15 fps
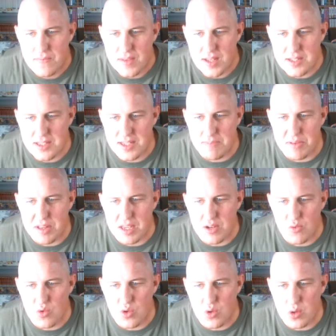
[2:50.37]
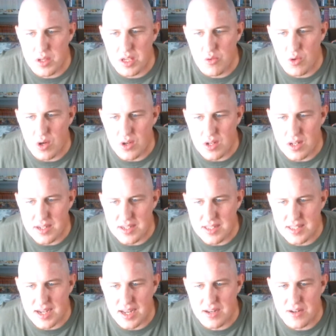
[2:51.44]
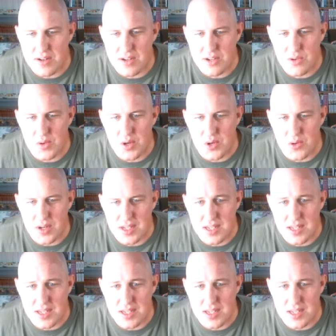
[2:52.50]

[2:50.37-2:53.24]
That's simply a rule you all decided on your own,